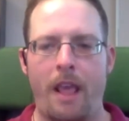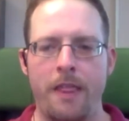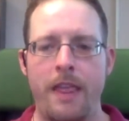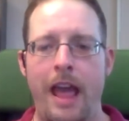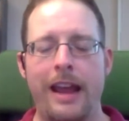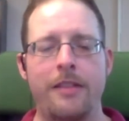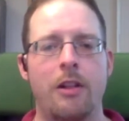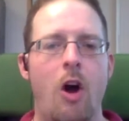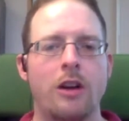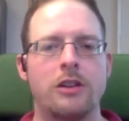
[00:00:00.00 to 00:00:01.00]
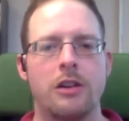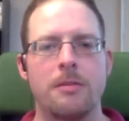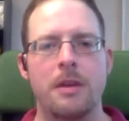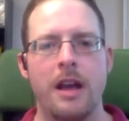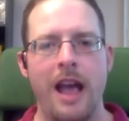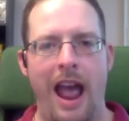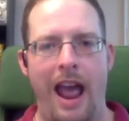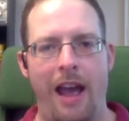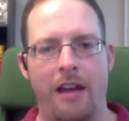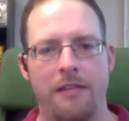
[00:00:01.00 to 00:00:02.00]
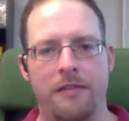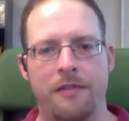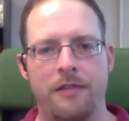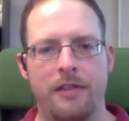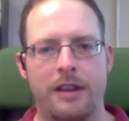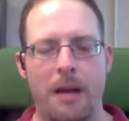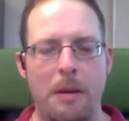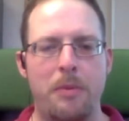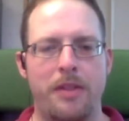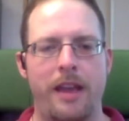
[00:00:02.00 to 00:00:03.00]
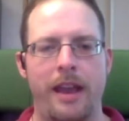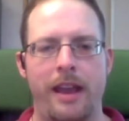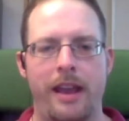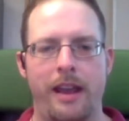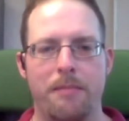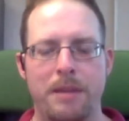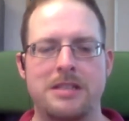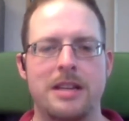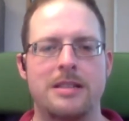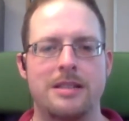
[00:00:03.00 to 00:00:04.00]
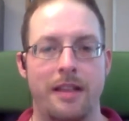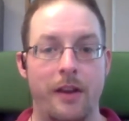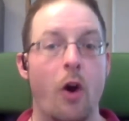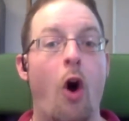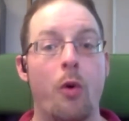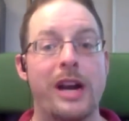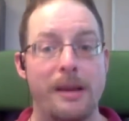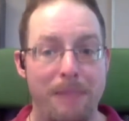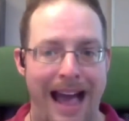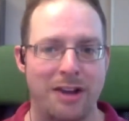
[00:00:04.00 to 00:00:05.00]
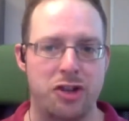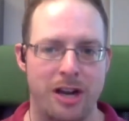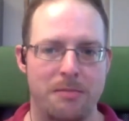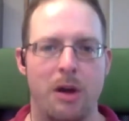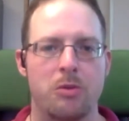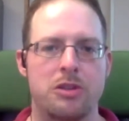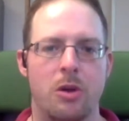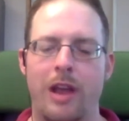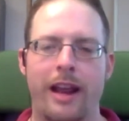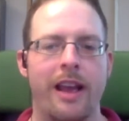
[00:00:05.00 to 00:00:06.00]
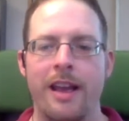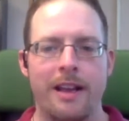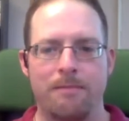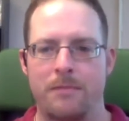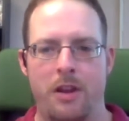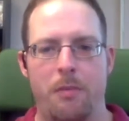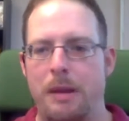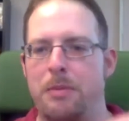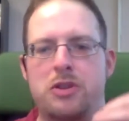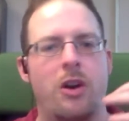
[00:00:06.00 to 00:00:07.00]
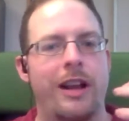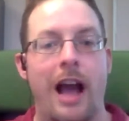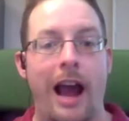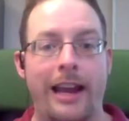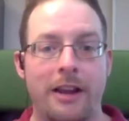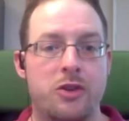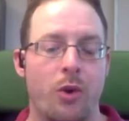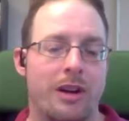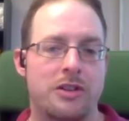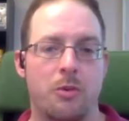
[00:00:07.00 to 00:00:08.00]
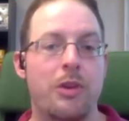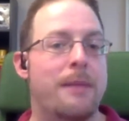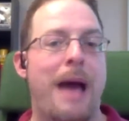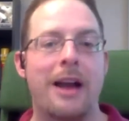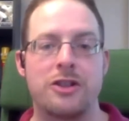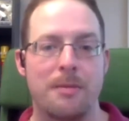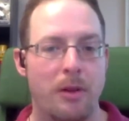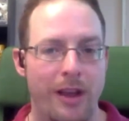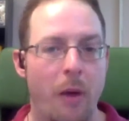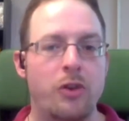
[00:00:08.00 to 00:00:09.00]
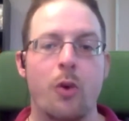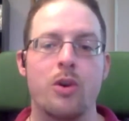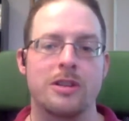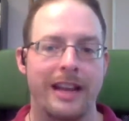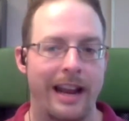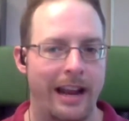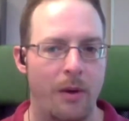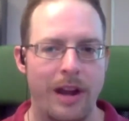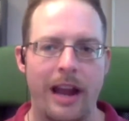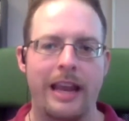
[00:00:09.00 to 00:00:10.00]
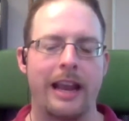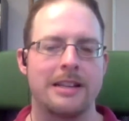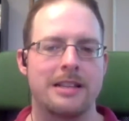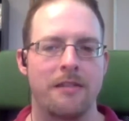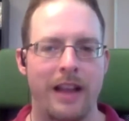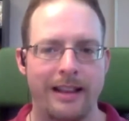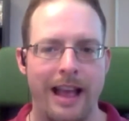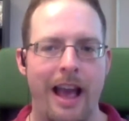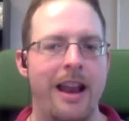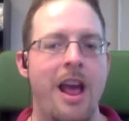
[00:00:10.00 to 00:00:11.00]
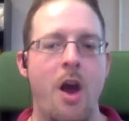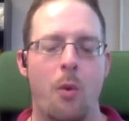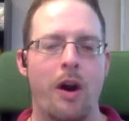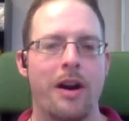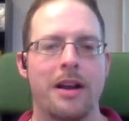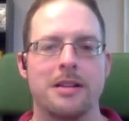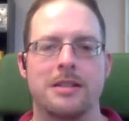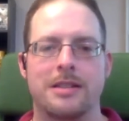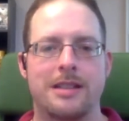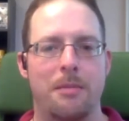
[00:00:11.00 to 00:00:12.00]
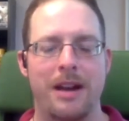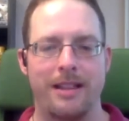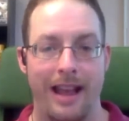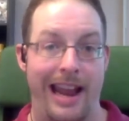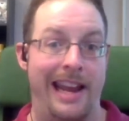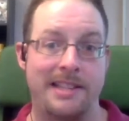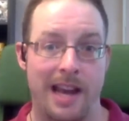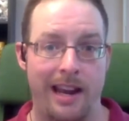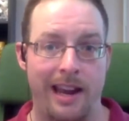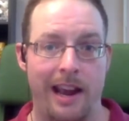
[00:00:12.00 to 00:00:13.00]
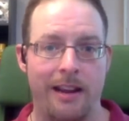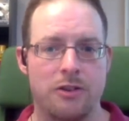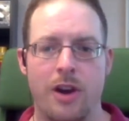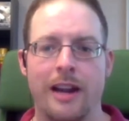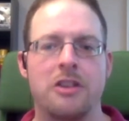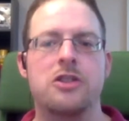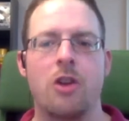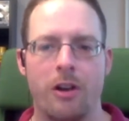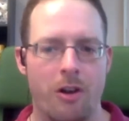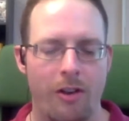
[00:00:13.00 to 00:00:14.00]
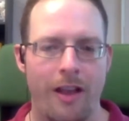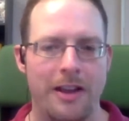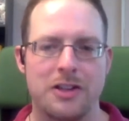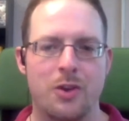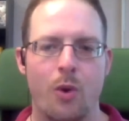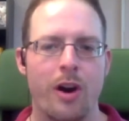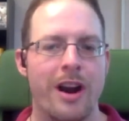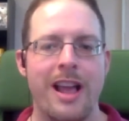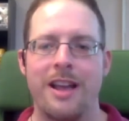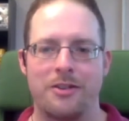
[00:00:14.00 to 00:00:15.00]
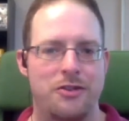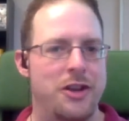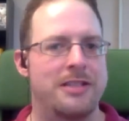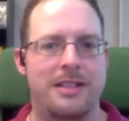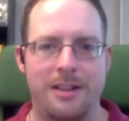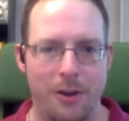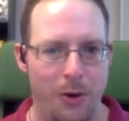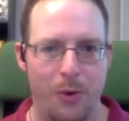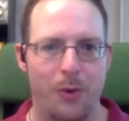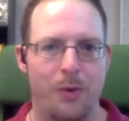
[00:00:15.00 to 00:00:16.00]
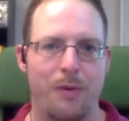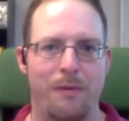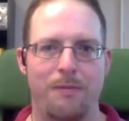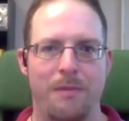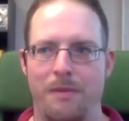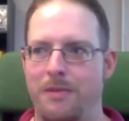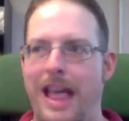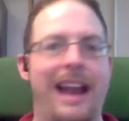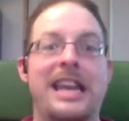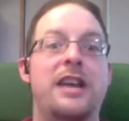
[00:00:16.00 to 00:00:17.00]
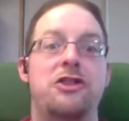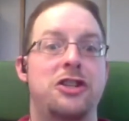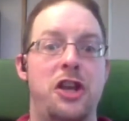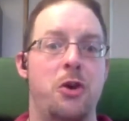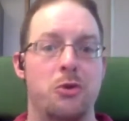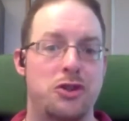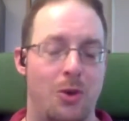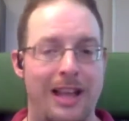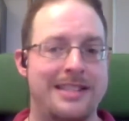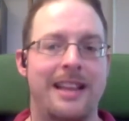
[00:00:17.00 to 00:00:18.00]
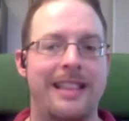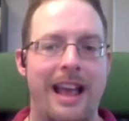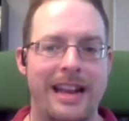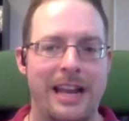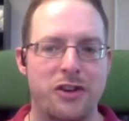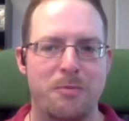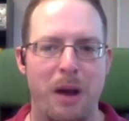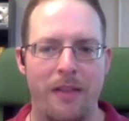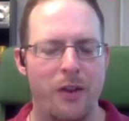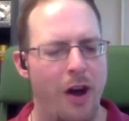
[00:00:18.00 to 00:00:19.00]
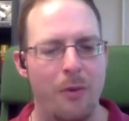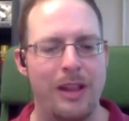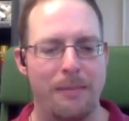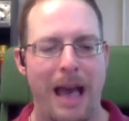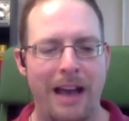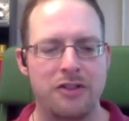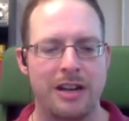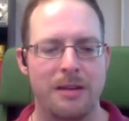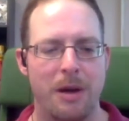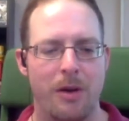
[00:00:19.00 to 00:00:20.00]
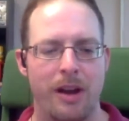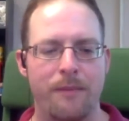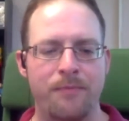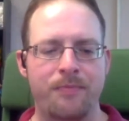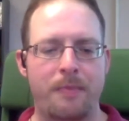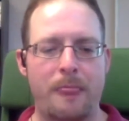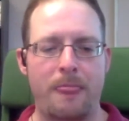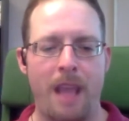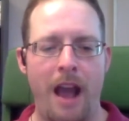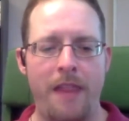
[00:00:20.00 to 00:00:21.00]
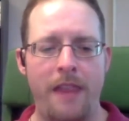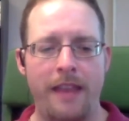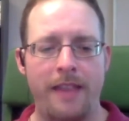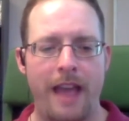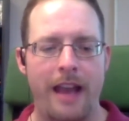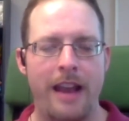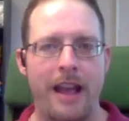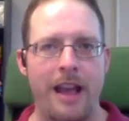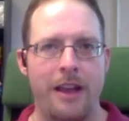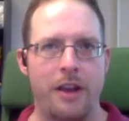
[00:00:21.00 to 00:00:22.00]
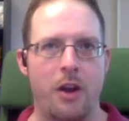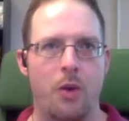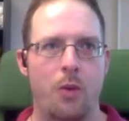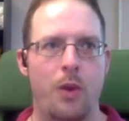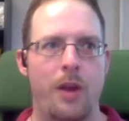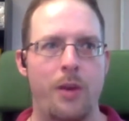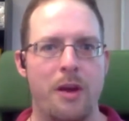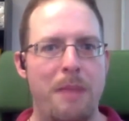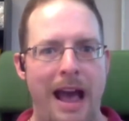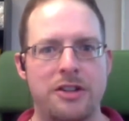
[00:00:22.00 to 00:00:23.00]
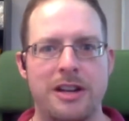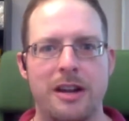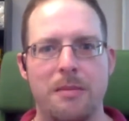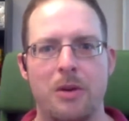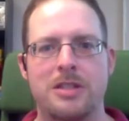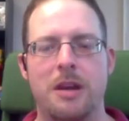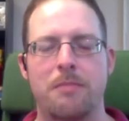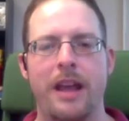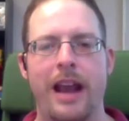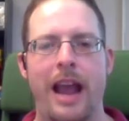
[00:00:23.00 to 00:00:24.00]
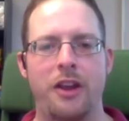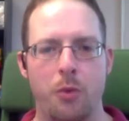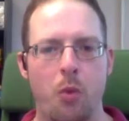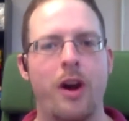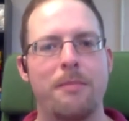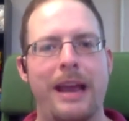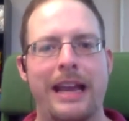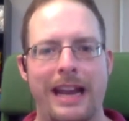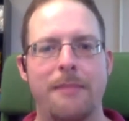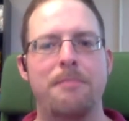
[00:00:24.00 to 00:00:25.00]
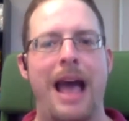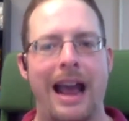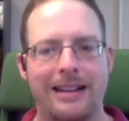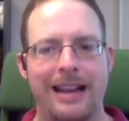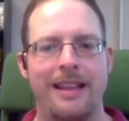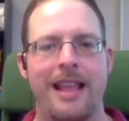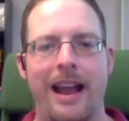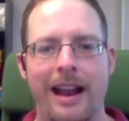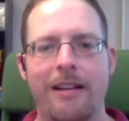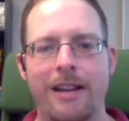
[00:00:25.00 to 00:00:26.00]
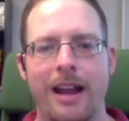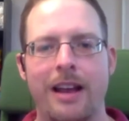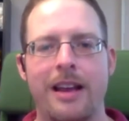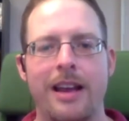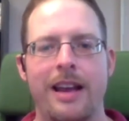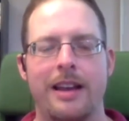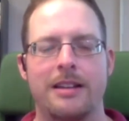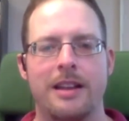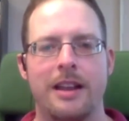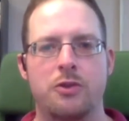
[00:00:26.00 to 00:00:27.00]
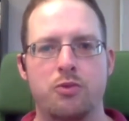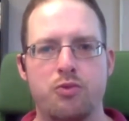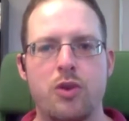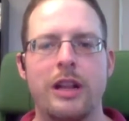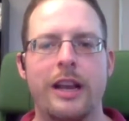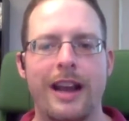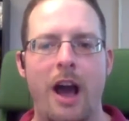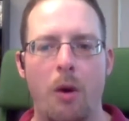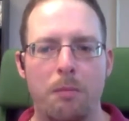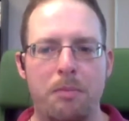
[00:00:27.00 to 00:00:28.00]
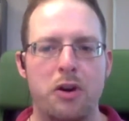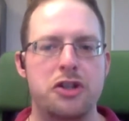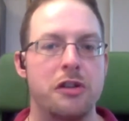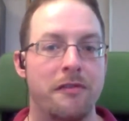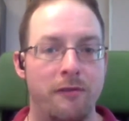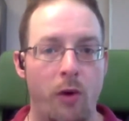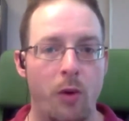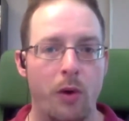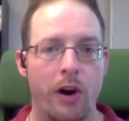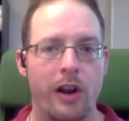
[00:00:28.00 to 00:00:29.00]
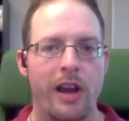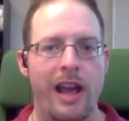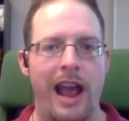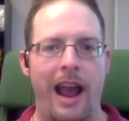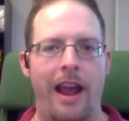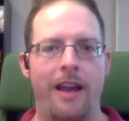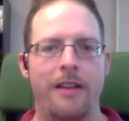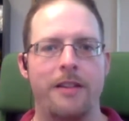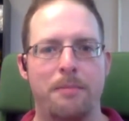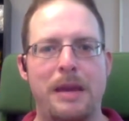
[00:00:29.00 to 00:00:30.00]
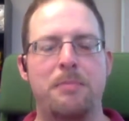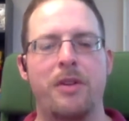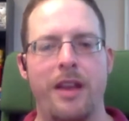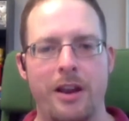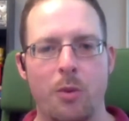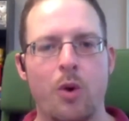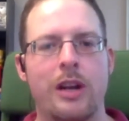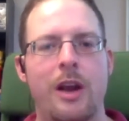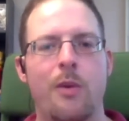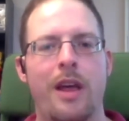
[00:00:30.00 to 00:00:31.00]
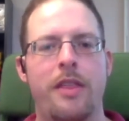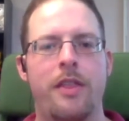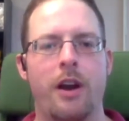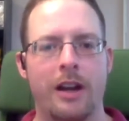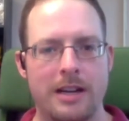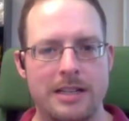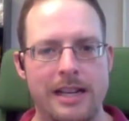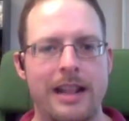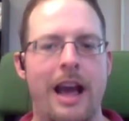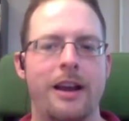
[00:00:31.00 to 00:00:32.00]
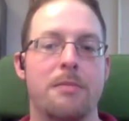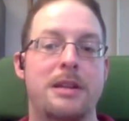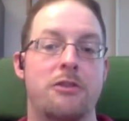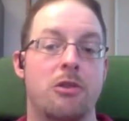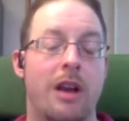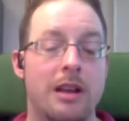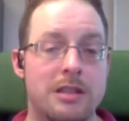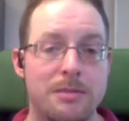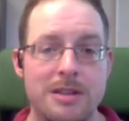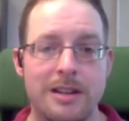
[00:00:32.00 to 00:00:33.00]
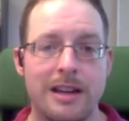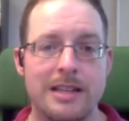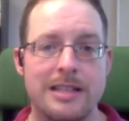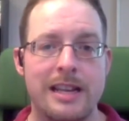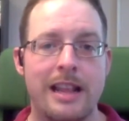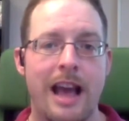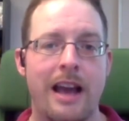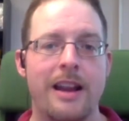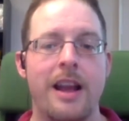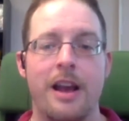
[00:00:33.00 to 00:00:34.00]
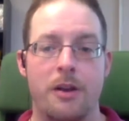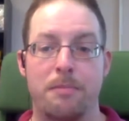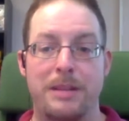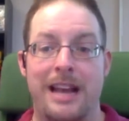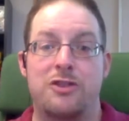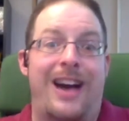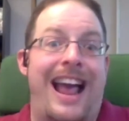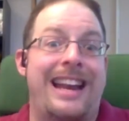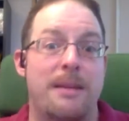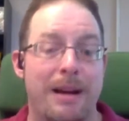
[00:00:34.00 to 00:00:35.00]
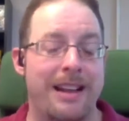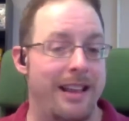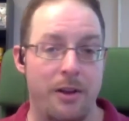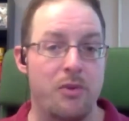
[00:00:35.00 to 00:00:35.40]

that in the long term have come up with a business that they're already passionate about. So like, you know, people starting a hiking store because they're really passionate about the outdoors and getting out hiking and stuff like that. Whereas somebody that hates hiking trying to start an online store just to, that niche is huge, so let's hit that niche, but they're not really passionate about it. I think that, you know, when you're passionate about something and you want to make an impact in that area, it's really going to help push you forward. And the people that you're working with are going to see that. Your potential customers are going to see that. Your potential anybody that you